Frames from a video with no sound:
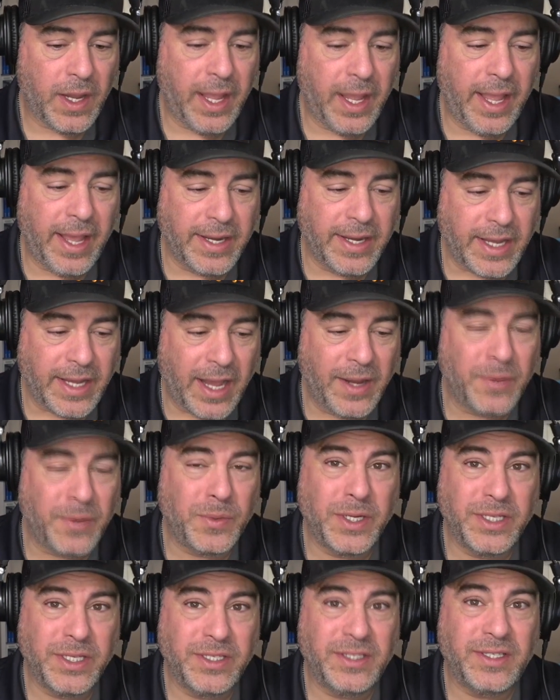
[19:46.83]
I
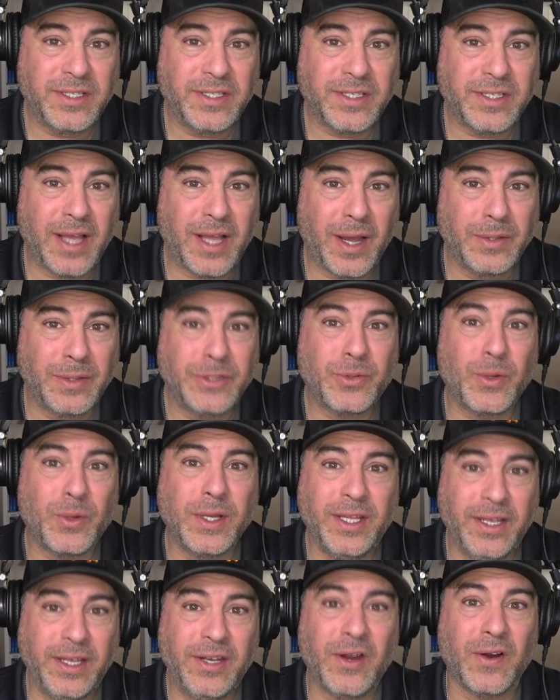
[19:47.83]
was
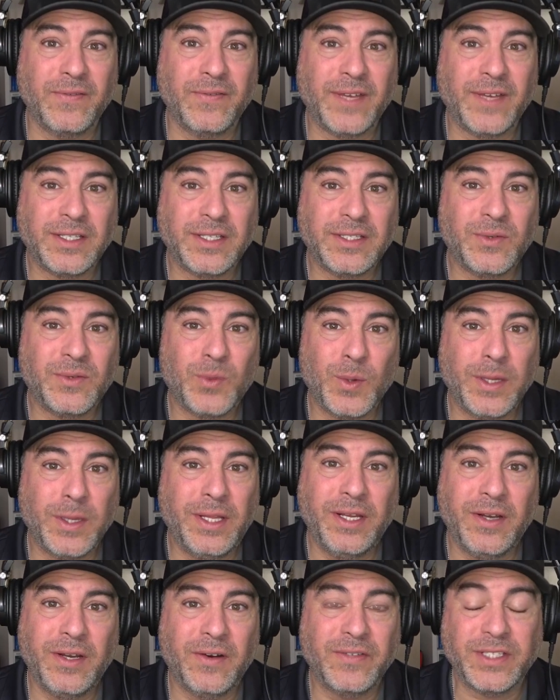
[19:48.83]
really nervous.
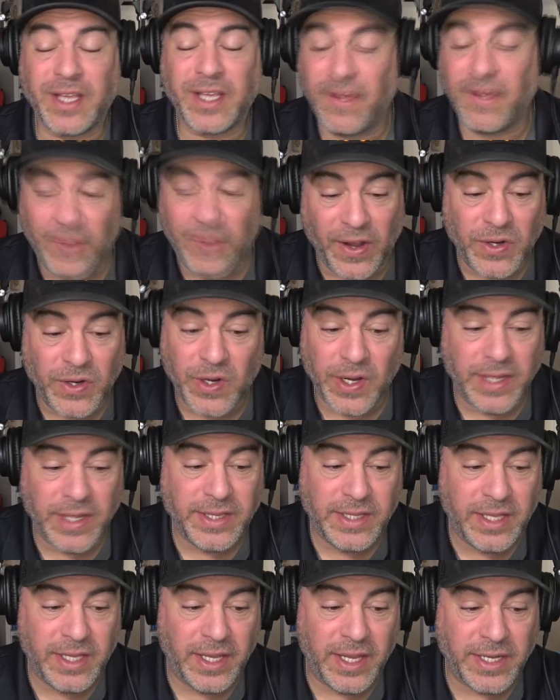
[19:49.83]
I felt
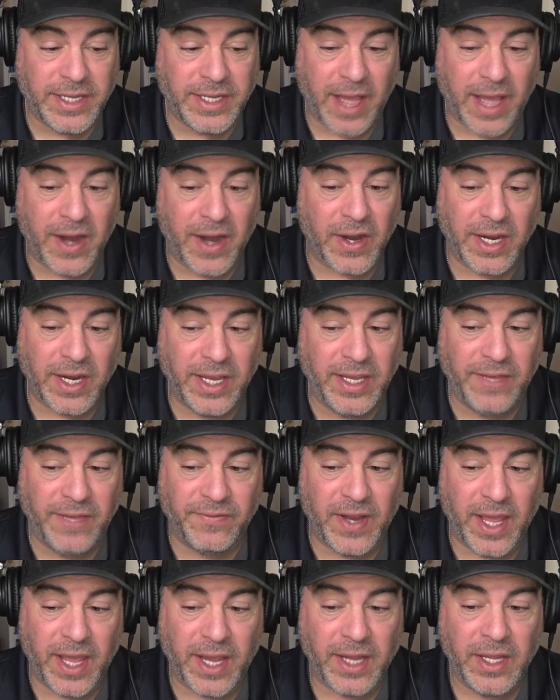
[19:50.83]
good the entire
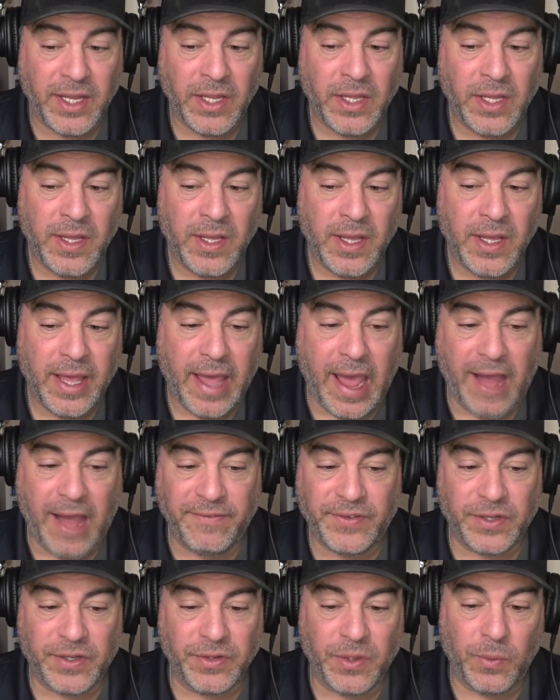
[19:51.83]
evening.
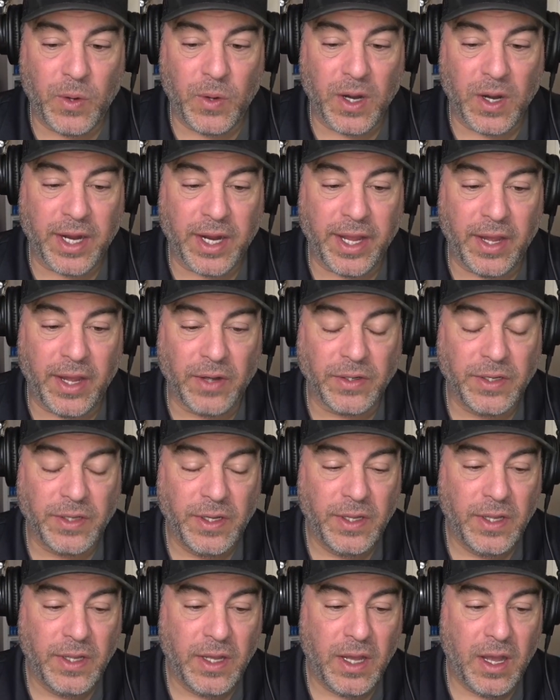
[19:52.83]
after the workout.
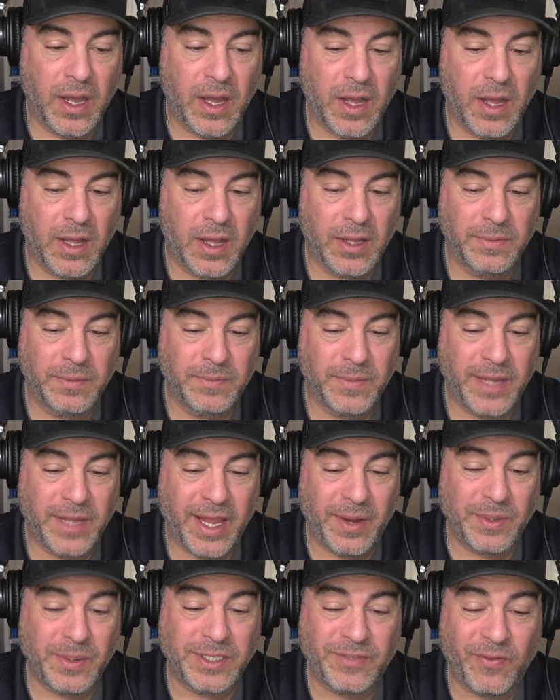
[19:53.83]

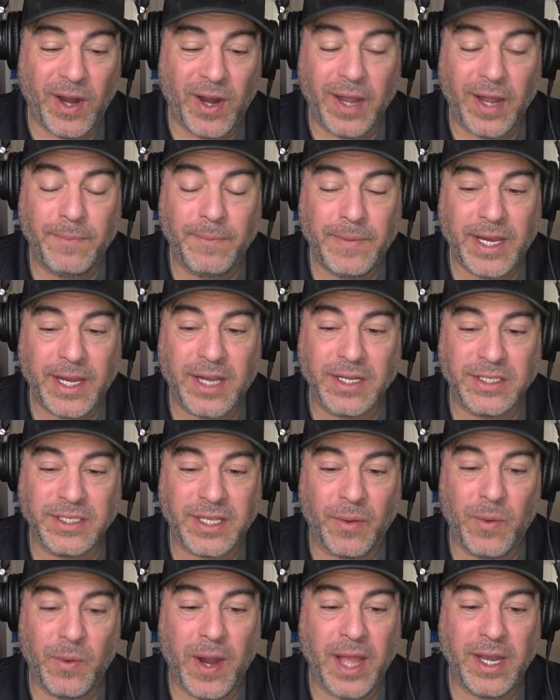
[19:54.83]
It was funny because I
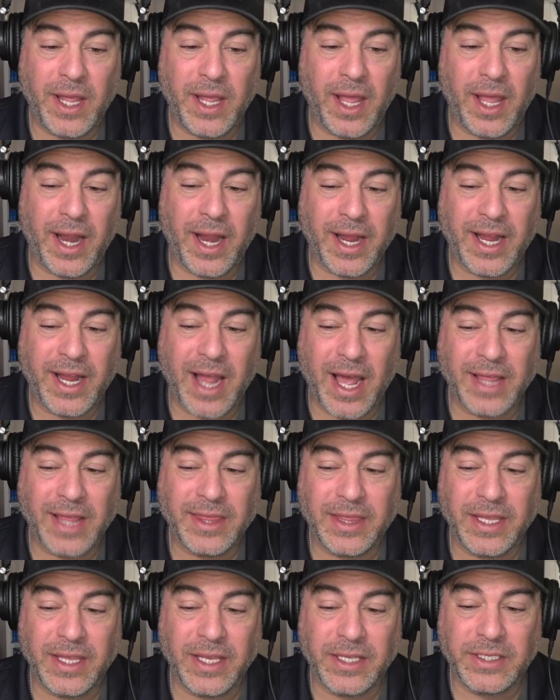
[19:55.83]
went and I got
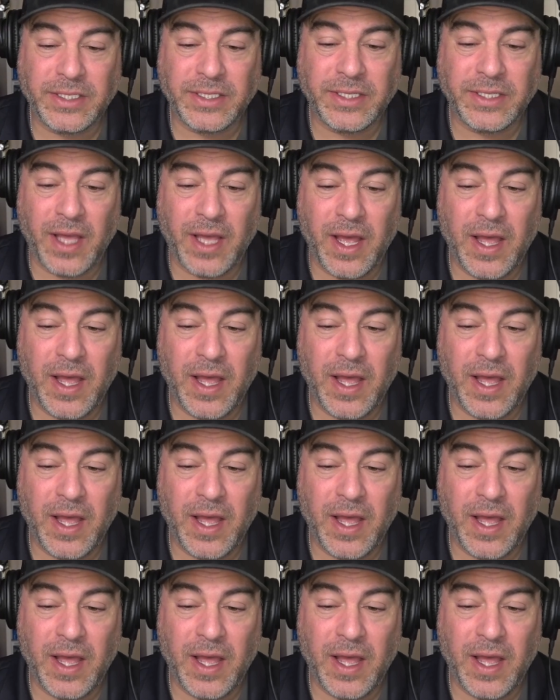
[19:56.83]
this